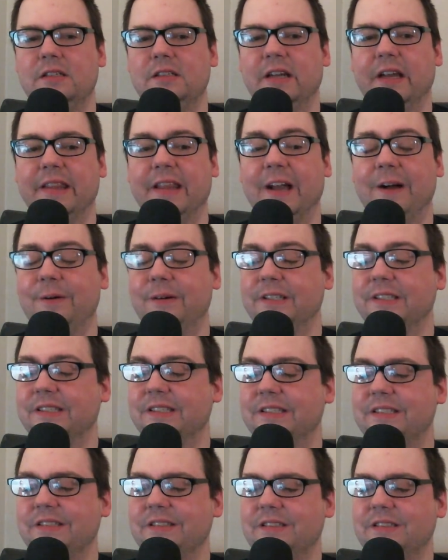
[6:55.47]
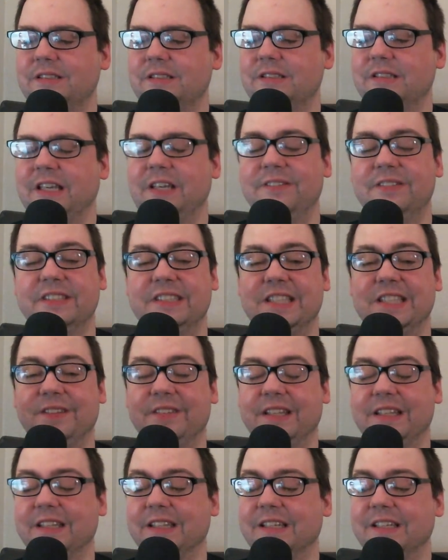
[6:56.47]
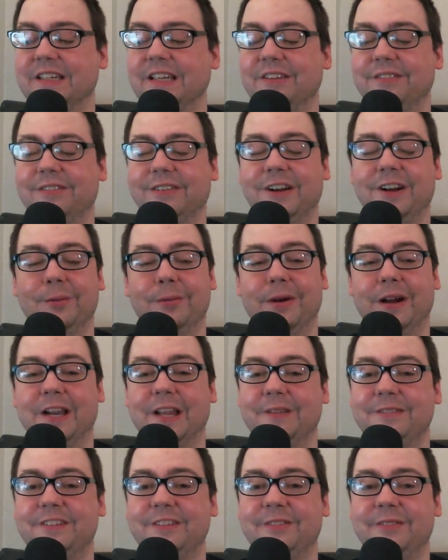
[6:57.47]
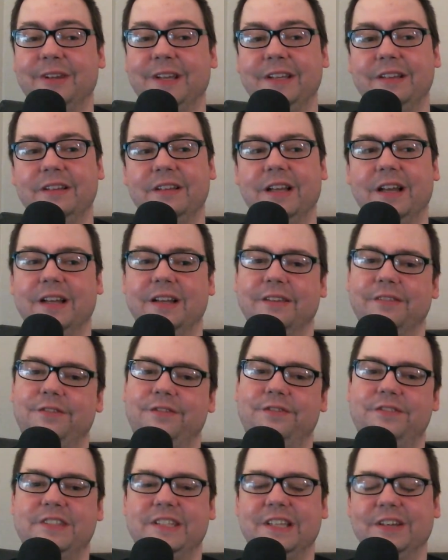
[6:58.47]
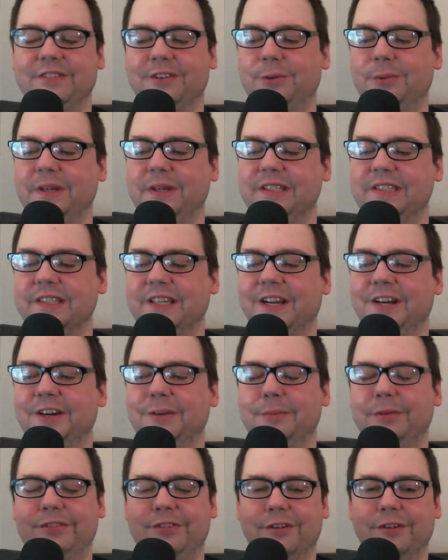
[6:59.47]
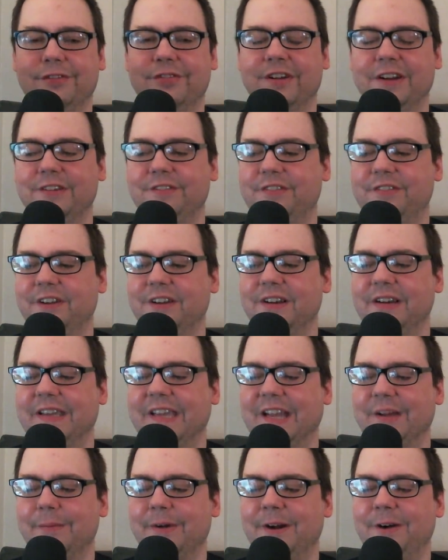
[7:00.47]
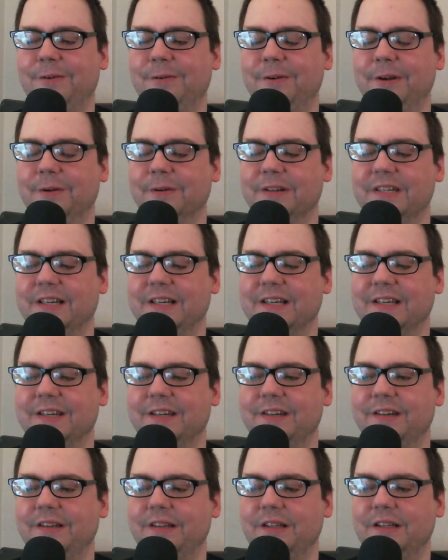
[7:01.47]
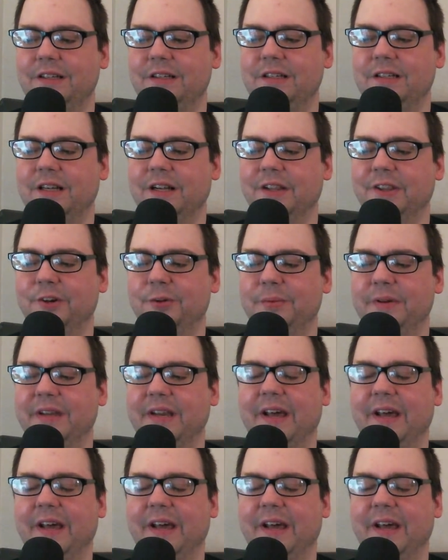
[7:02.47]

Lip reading: And that was even something that Devereaux brought up to me several weeks ago before Fred Fury came out. We were talking a little bit.